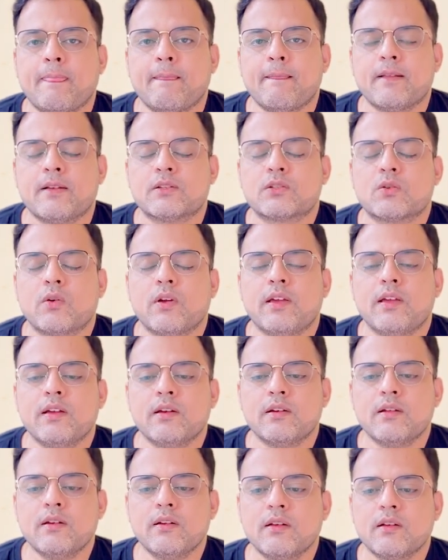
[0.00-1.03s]
So
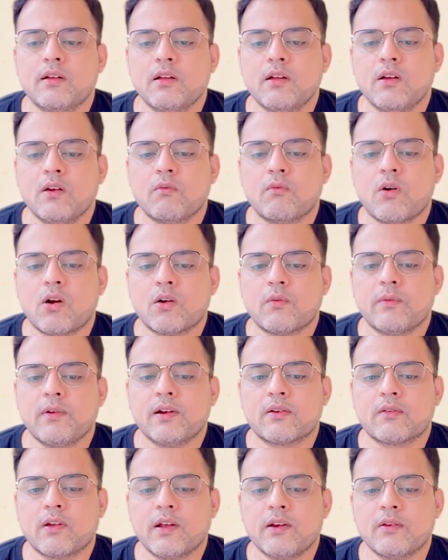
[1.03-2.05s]
here what we are
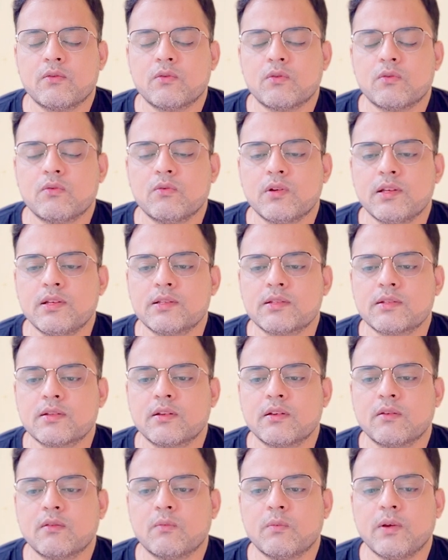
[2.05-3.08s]
trying to do is
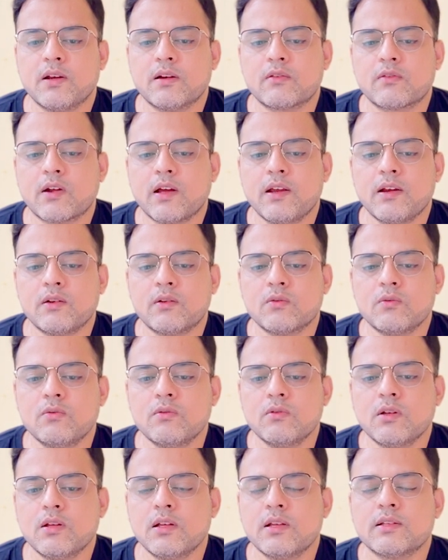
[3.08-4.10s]
we are trying to
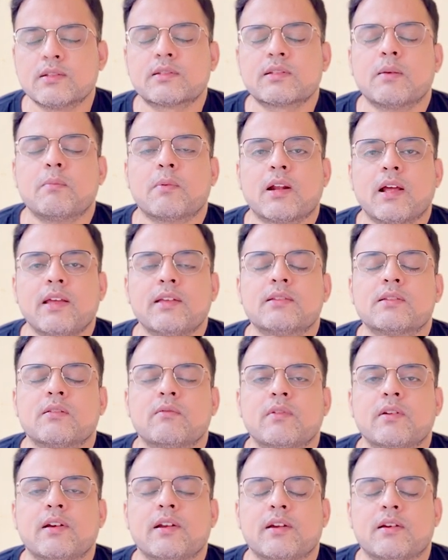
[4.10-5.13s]
summarize
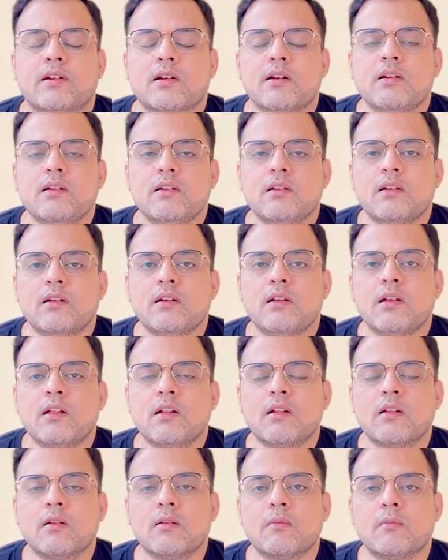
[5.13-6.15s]
our data
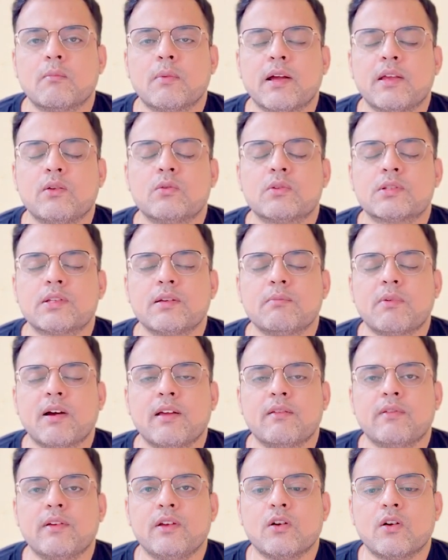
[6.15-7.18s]
by
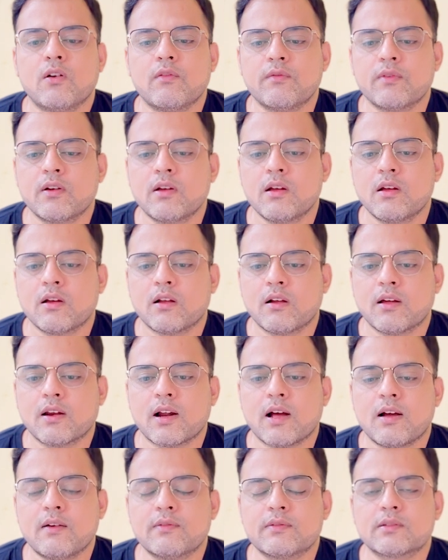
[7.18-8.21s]
way of
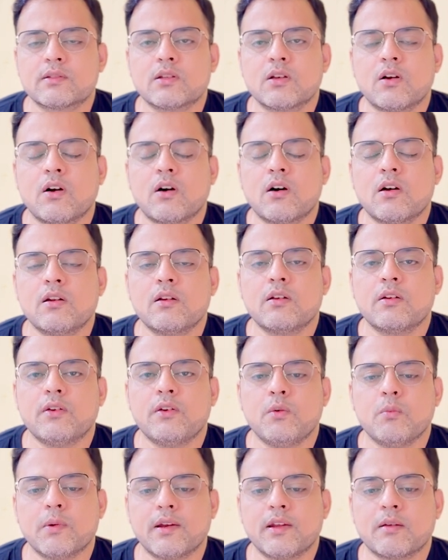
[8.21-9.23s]
graphs or
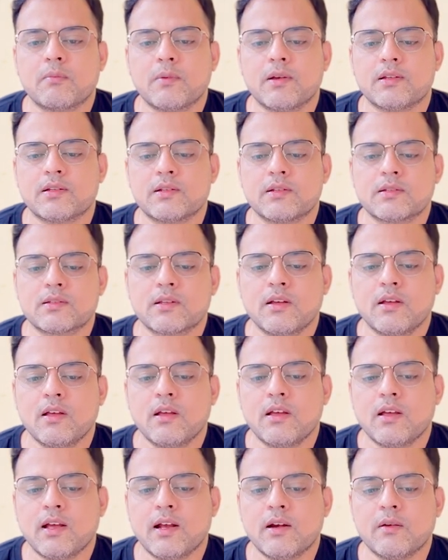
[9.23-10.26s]
numeric measures,
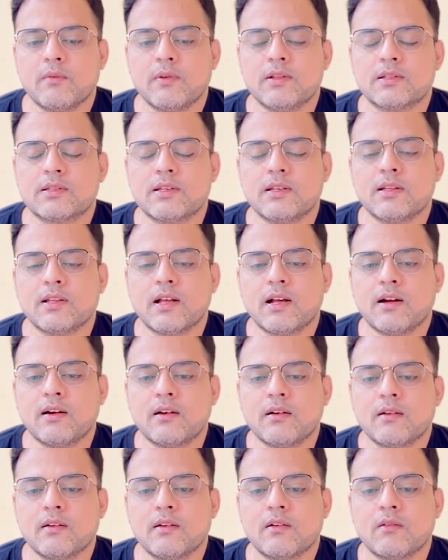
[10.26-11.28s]
and we'll see that
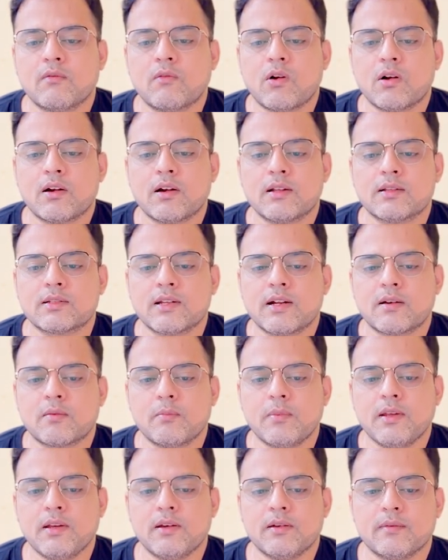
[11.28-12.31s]
what does that
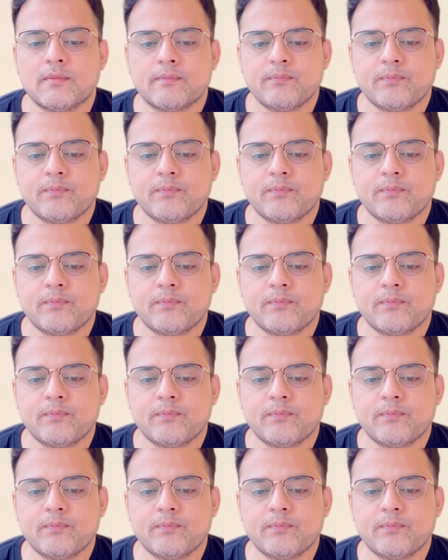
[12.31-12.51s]
mean.